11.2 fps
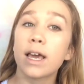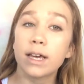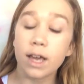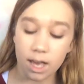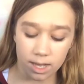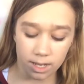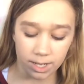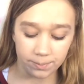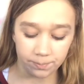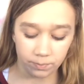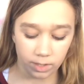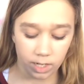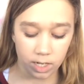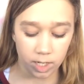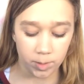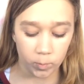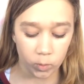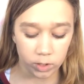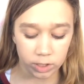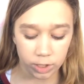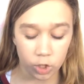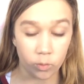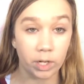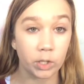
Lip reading: I am going to go in